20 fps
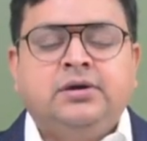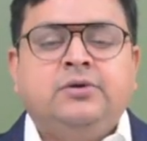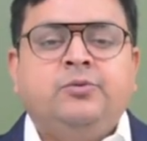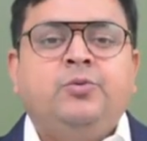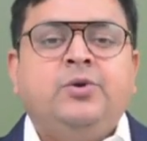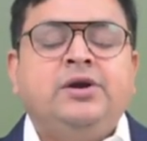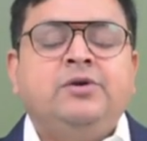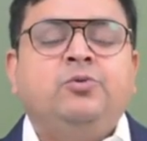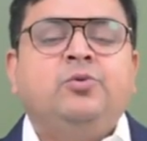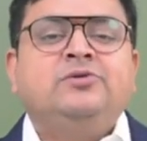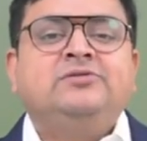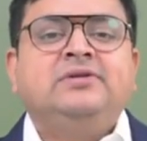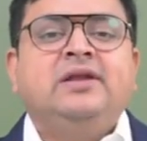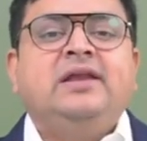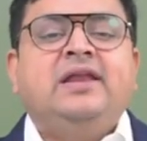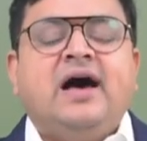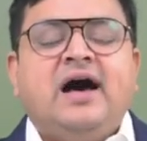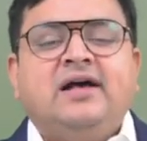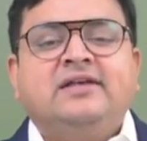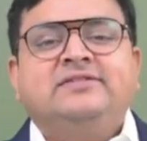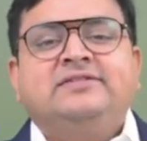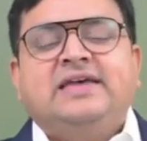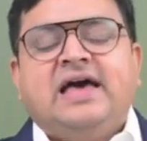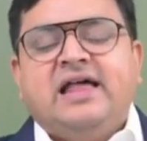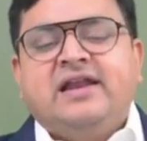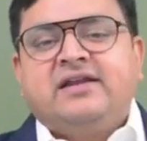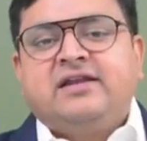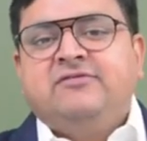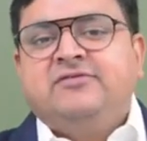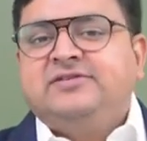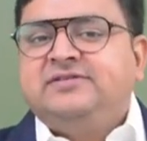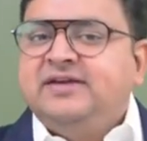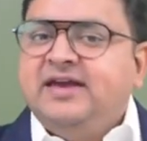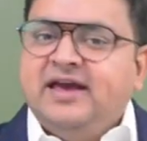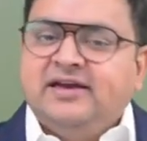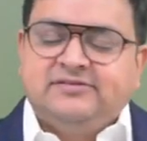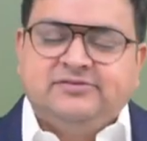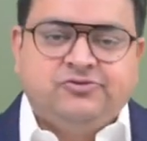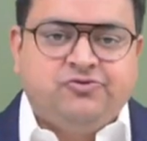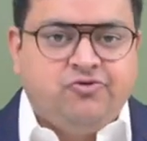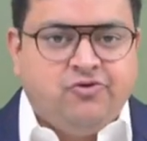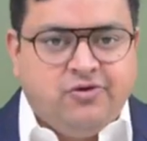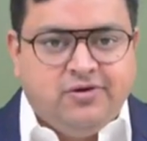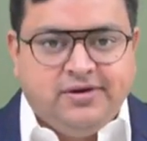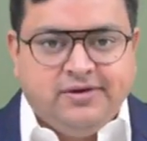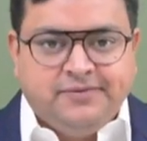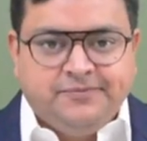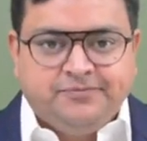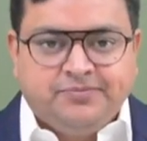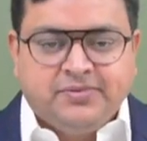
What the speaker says: what was the last salary which he has drawn?